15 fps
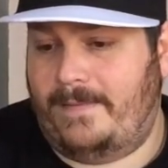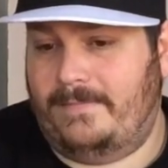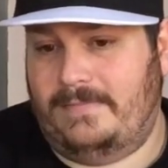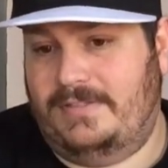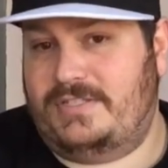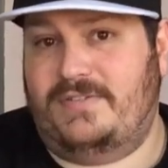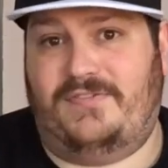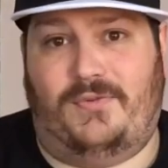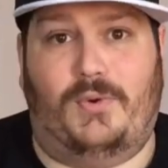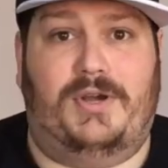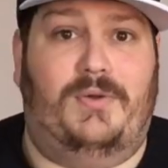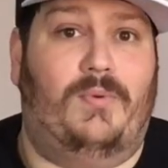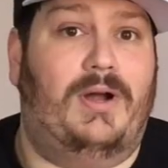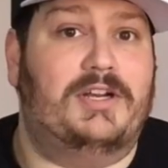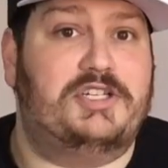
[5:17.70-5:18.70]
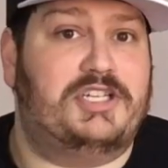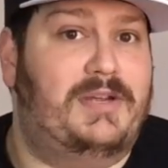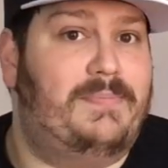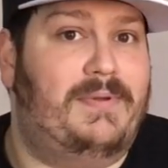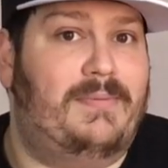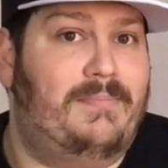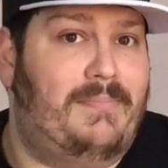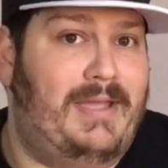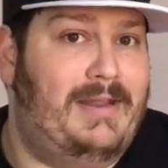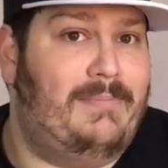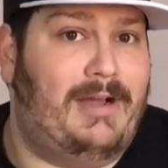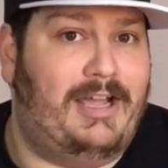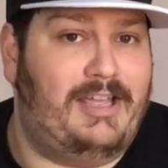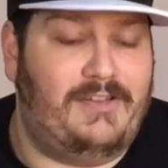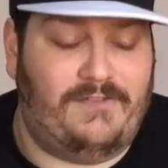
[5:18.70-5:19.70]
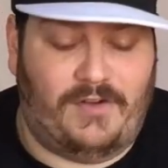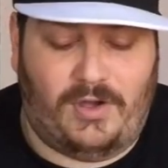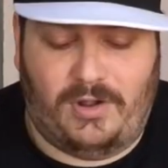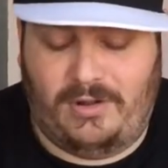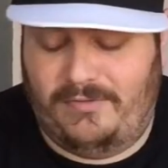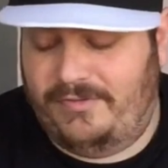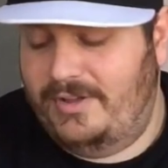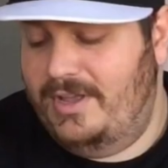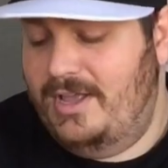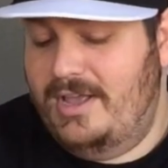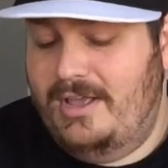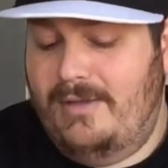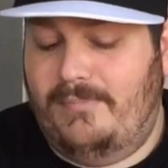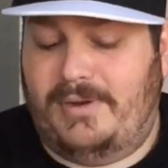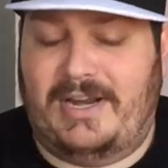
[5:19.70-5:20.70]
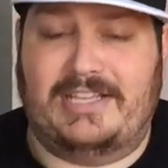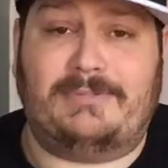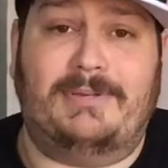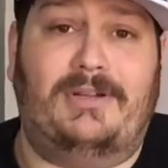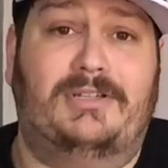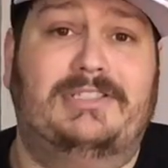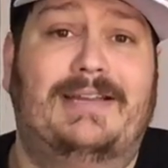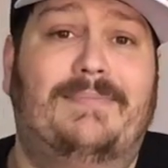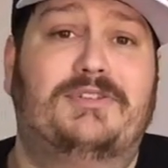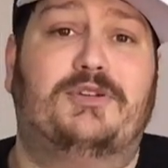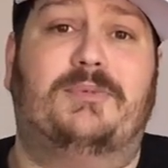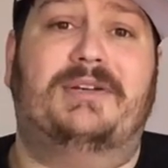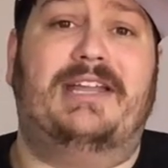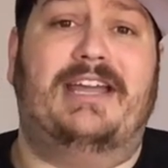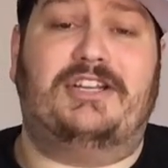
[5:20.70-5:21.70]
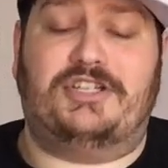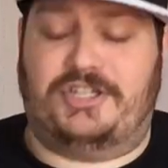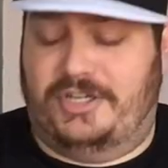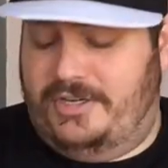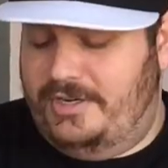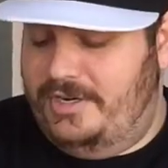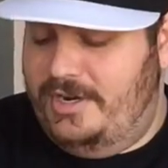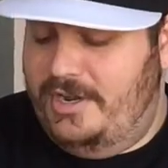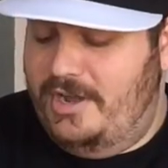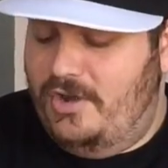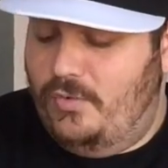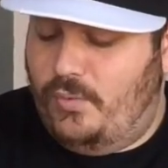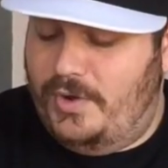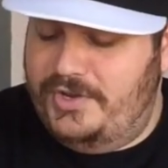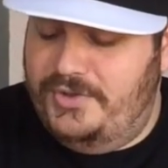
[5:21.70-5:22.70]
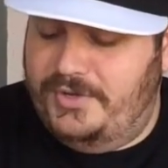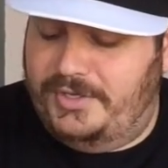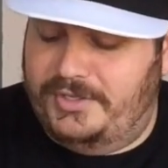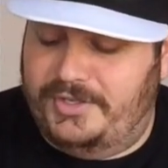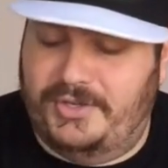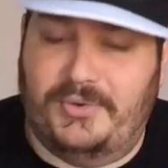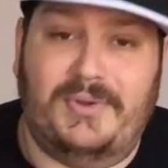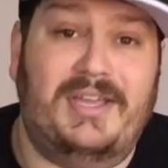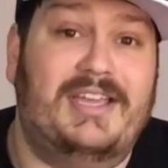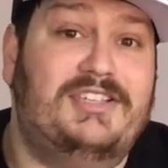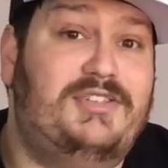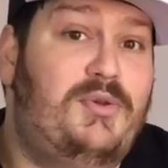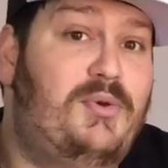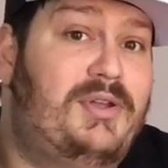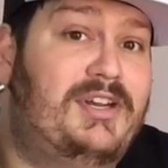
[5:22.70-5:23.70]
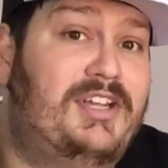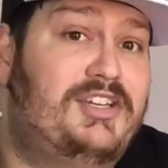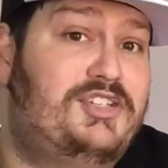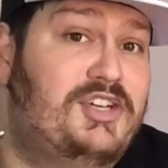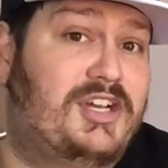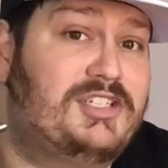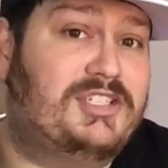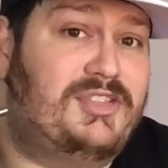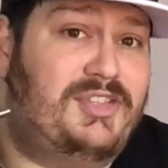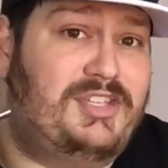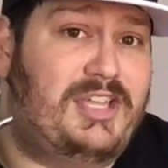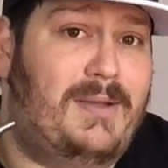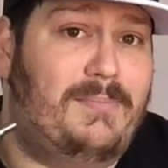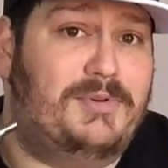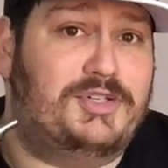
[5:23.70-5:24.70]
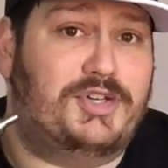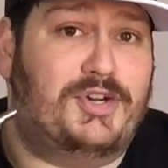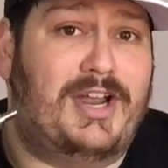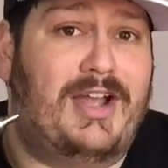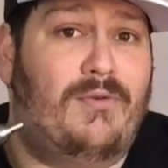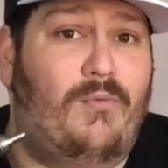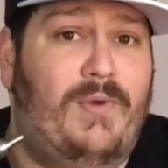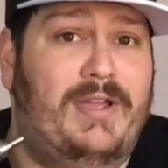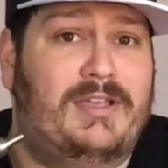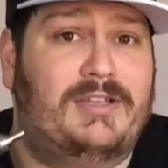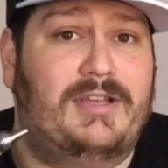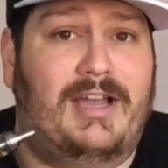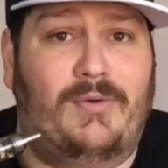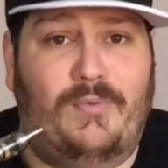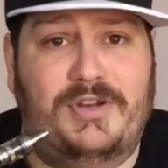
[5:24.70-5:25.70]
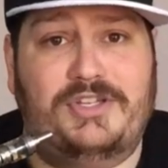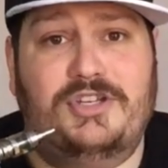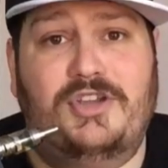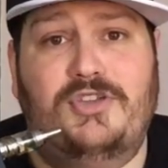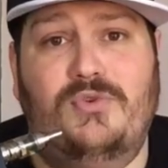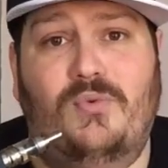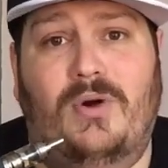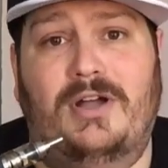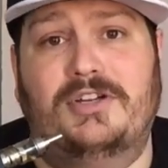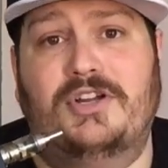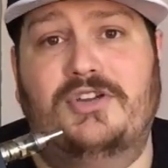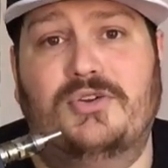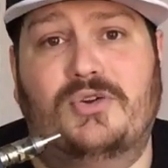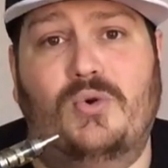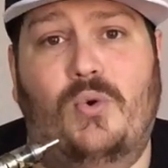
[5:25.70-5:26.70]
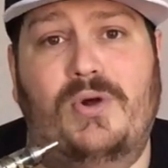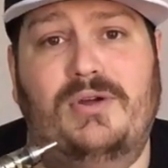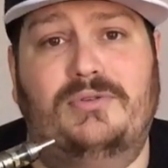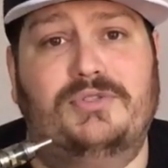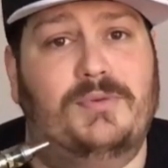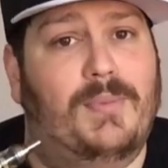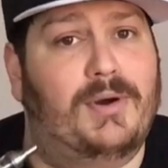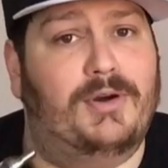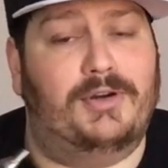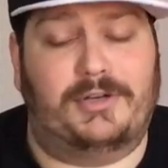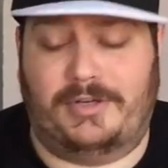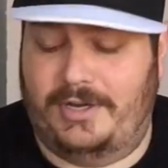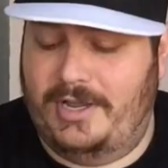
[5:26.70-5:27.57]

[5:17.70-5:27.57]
it's a 40 watt chip made by Evolv, but it has something called temperature protection. What you can do is you can adjust the temperature at which, at which you want your coil to burn,